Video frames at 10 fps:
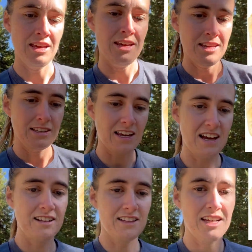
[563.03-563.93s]
It's
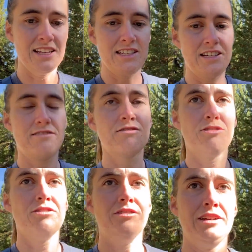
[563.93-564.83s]
kind of like a dinner
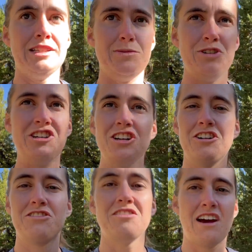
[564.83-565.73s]
roll, except you could
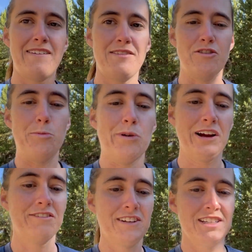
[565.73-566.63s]
also have it for
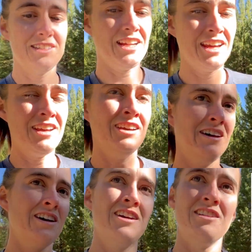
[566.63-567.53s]
breakfast.
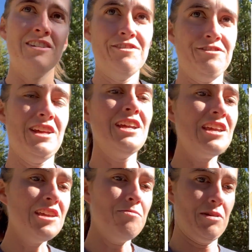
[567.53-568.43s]
They're
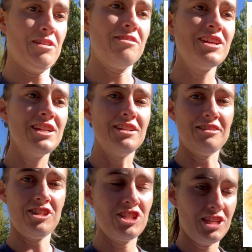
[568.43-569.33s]
flaky, buttery,
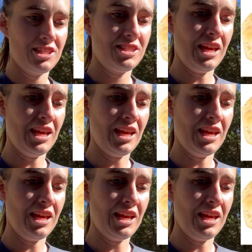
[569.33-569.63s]
delicious.